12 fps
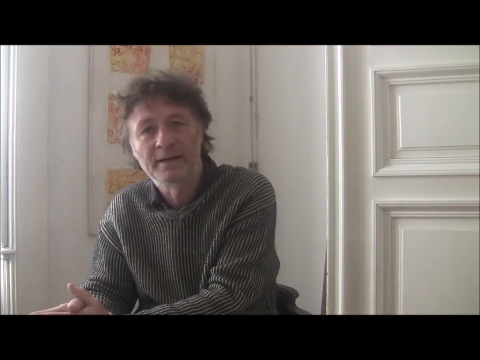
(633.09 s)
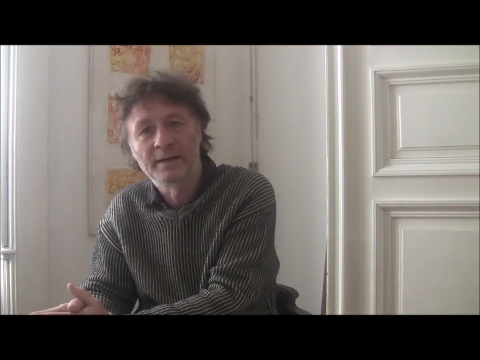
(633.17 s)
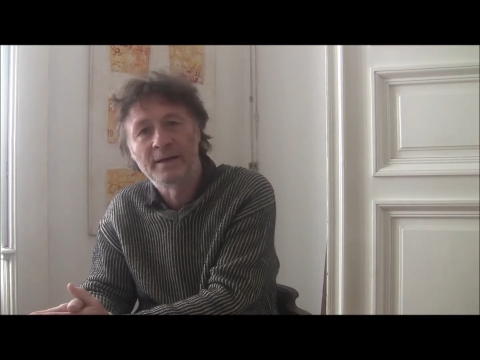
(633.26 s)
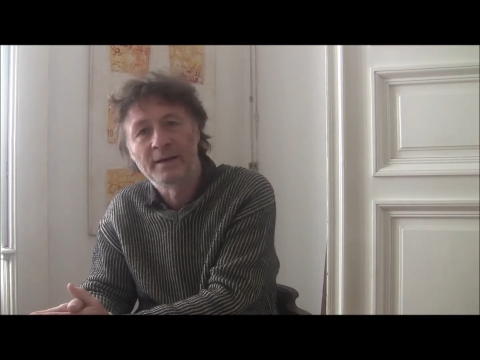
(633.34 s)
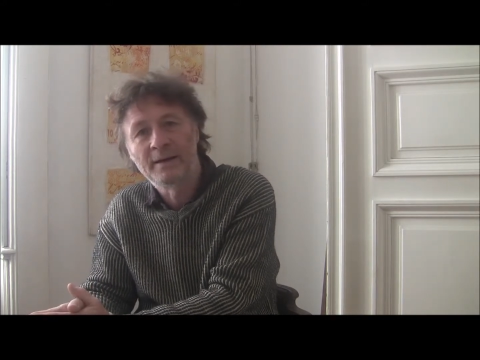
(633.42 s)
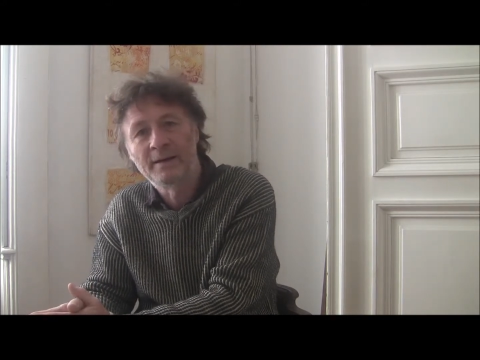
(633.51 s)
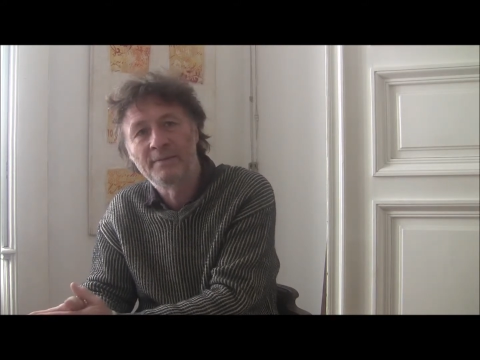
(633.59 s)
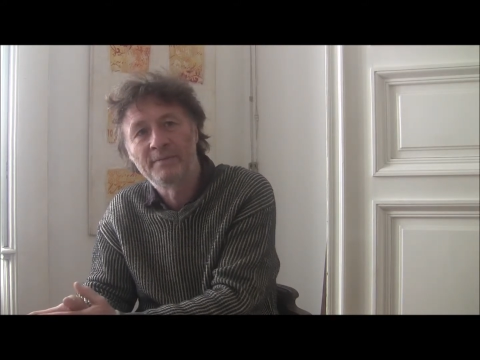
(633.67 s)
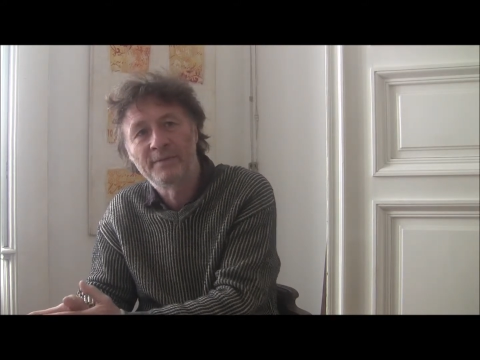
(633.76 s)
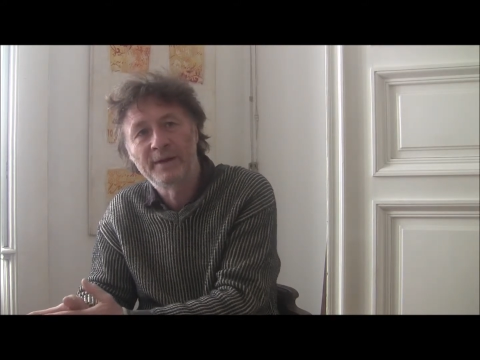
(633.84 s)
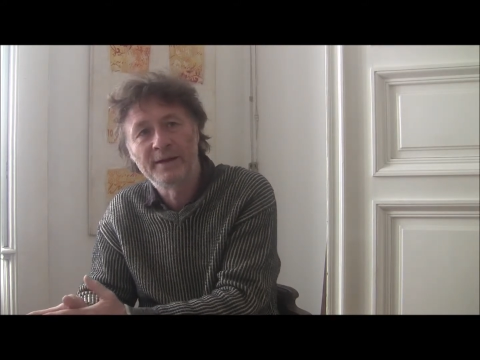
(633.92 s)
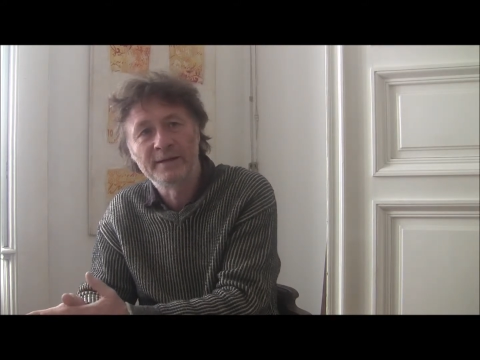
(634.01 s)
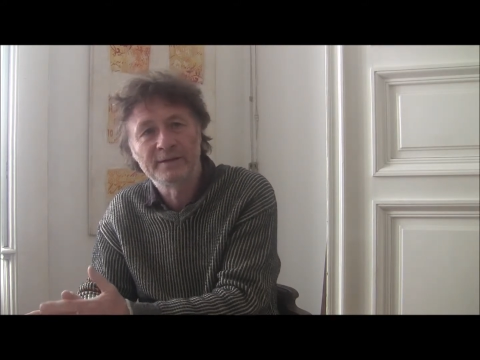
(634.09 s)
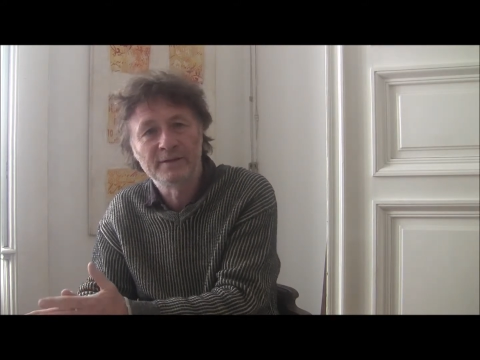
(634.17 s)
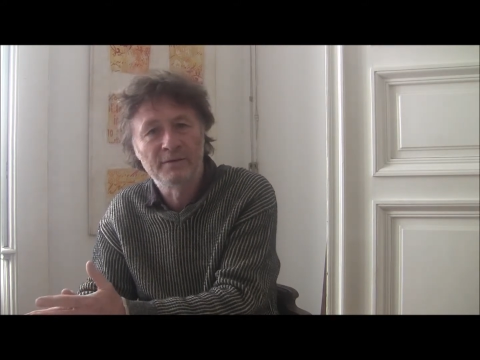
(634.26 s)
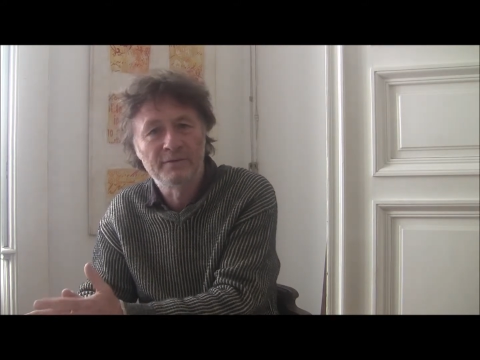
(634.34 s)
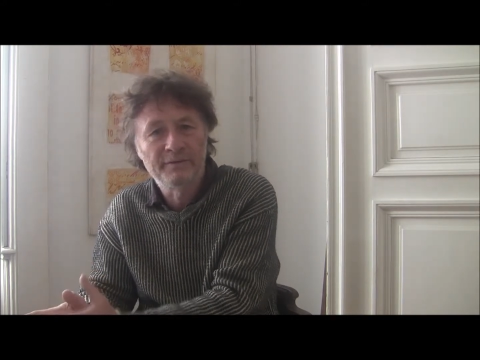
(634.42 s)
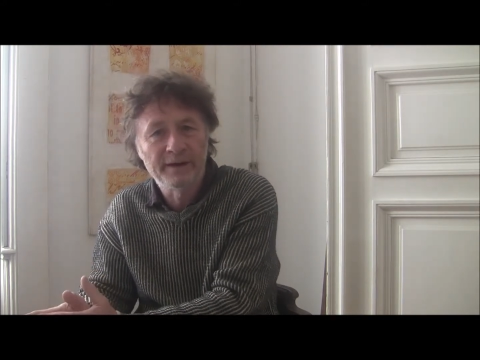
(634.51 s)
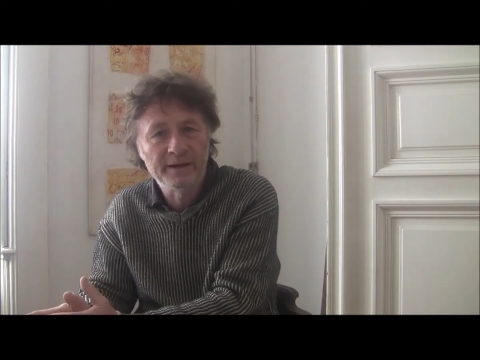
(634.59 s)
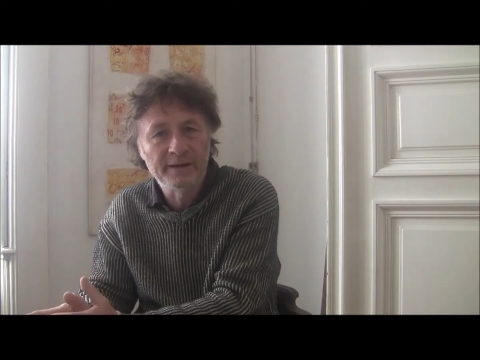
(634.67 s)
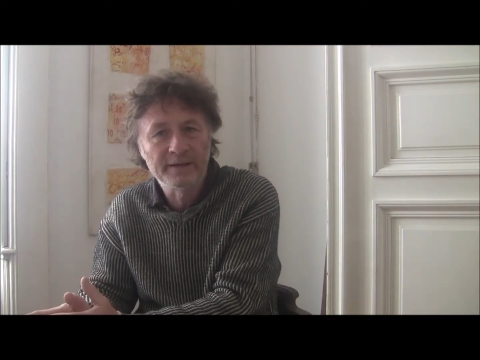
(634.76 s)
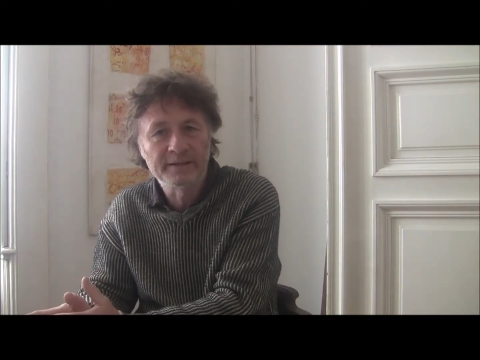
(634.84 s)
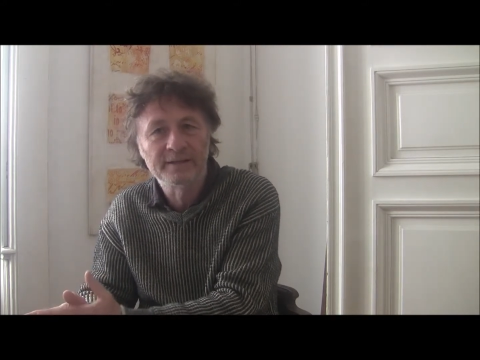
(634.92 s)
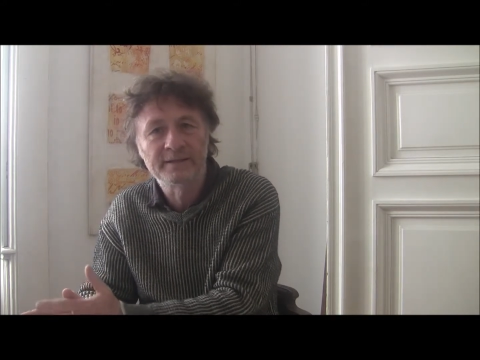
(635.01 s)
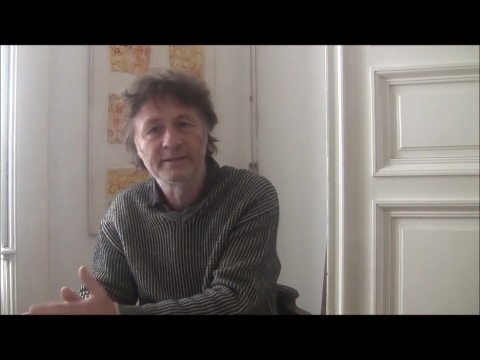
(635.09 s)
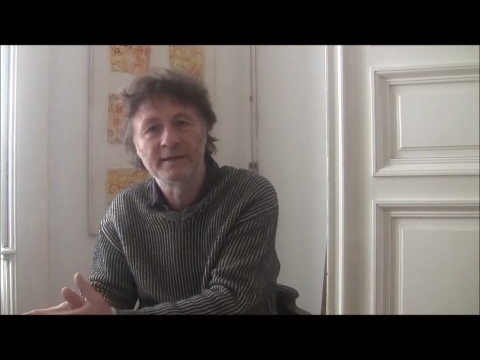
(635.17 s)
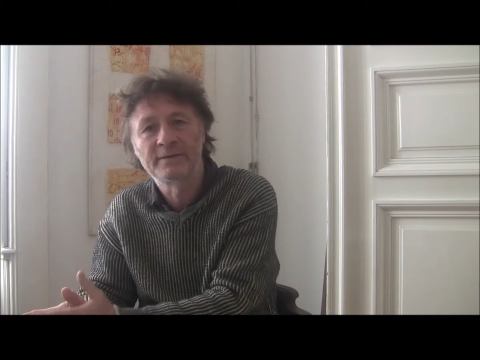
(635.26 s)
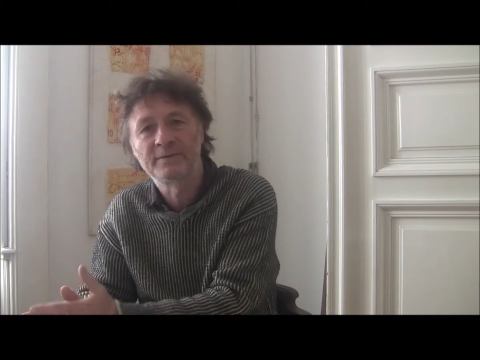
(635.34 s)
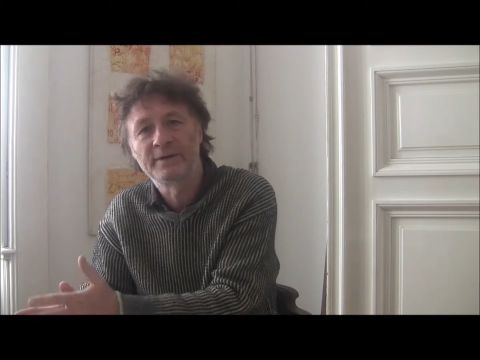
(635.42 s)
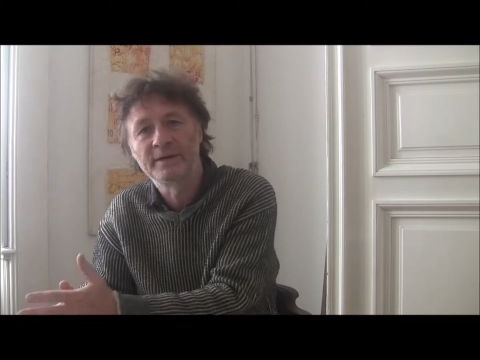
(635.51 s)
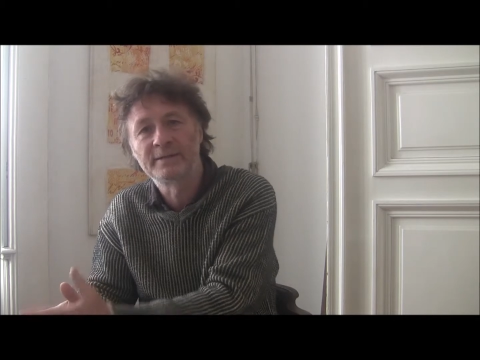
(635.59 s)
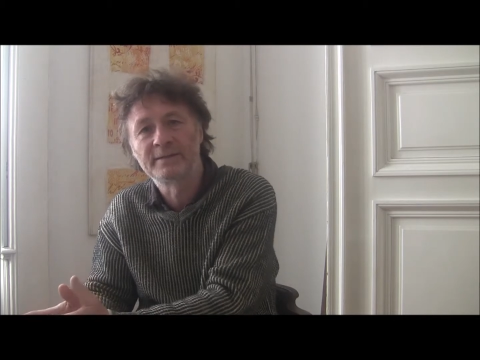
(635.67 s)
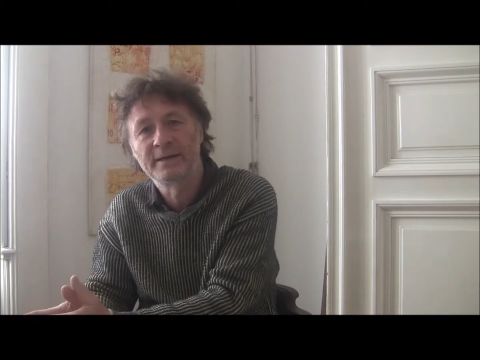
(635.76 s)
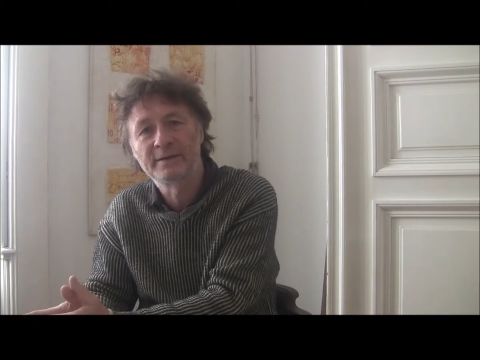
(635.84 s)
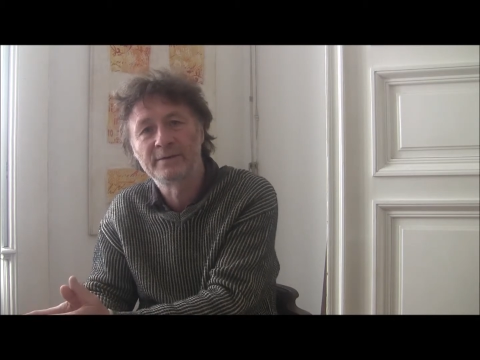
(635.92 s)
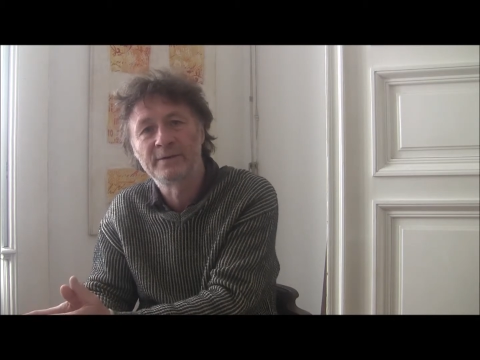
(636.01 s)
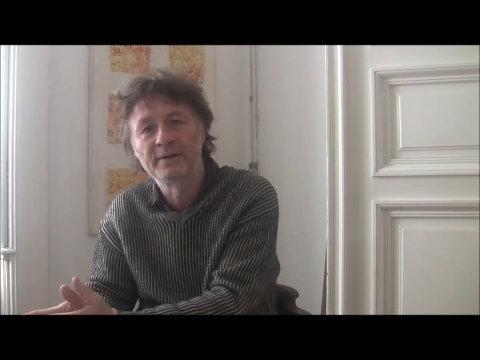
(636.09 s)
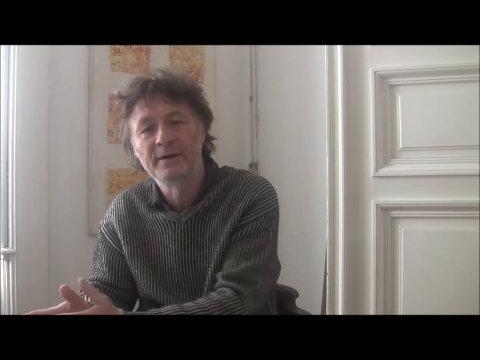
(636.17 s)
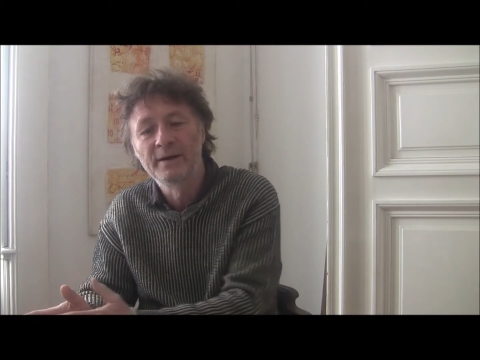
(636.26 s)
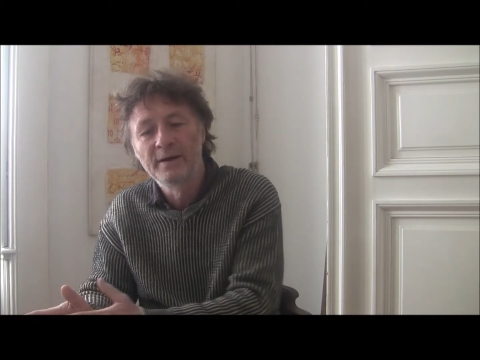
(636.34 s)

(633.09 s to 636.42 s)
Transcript: there is no fairness, etc., etc.